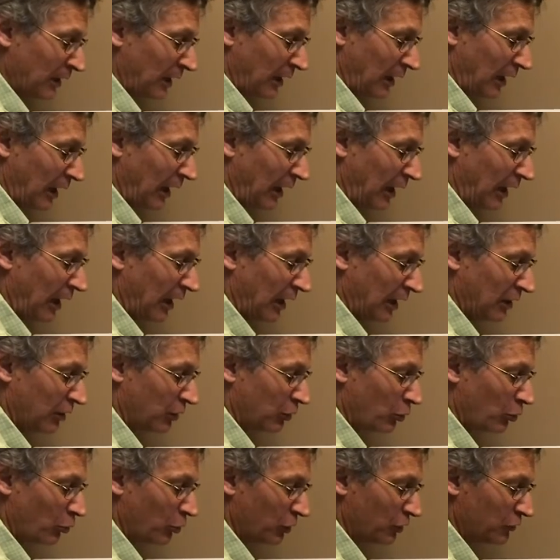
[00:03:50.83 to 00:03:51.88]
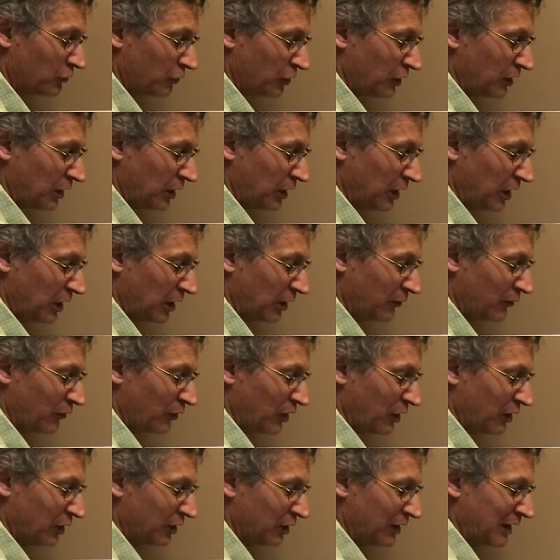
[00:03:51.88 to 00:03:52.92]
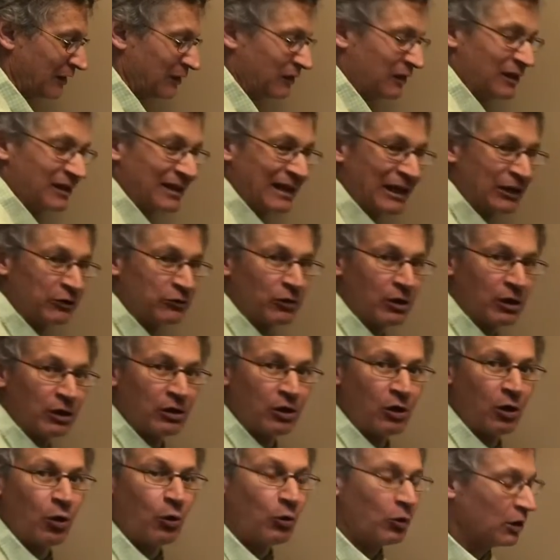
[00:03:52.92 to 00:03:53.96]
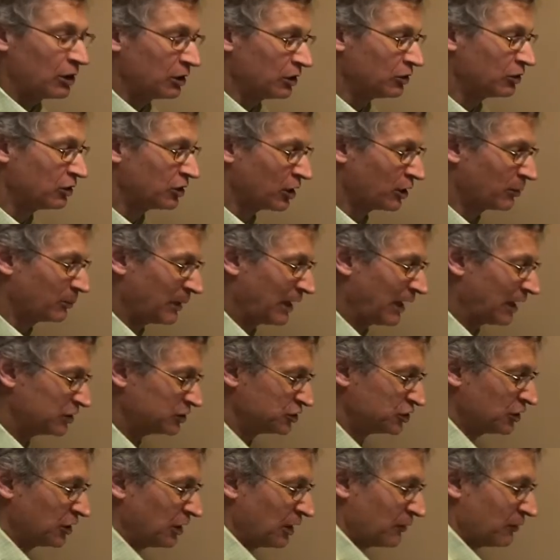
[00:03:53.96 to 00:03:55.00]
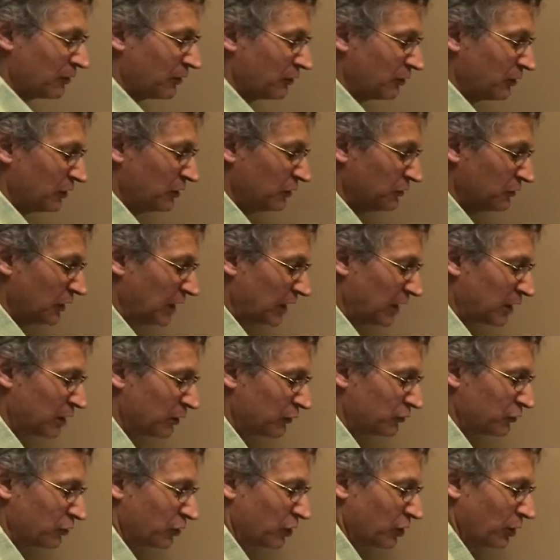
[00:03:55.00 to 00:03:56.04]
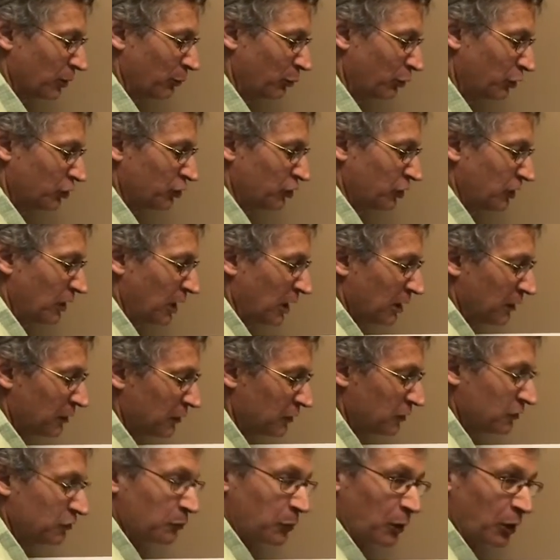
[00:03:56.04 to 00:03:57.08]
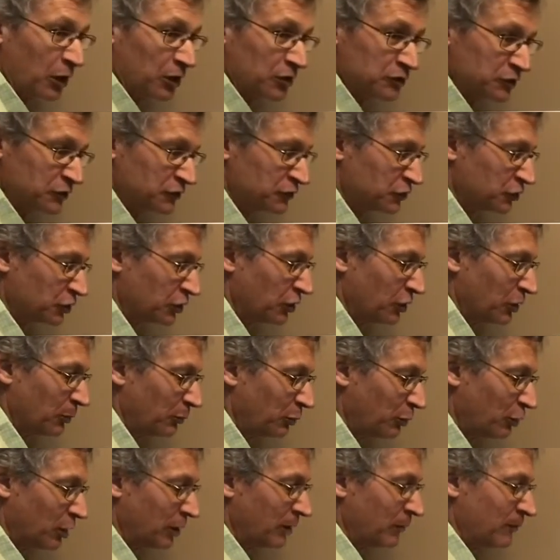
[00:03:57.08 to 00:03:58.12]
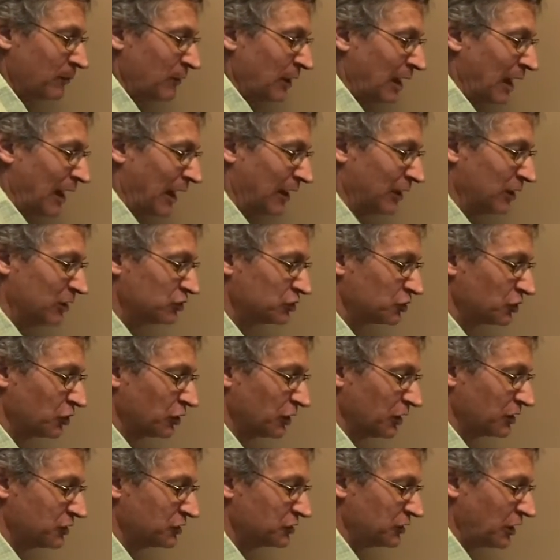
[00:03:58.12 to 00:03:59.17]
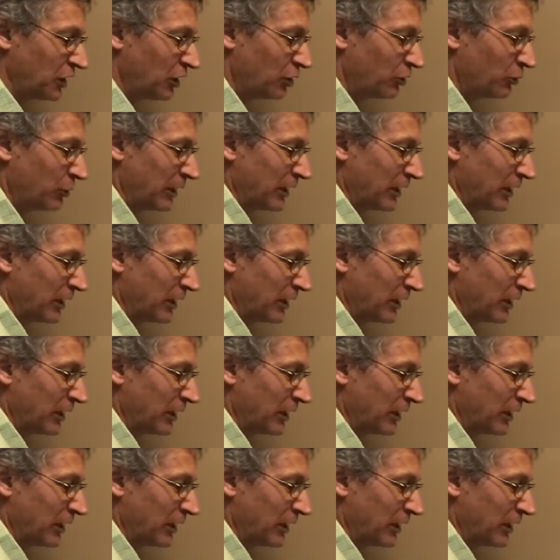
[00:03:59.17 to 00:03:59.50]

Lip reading: And of course, if you let the electron go, you can imagine that these negatives are going to push it, these positives are going to pull it, and it's going to accelerate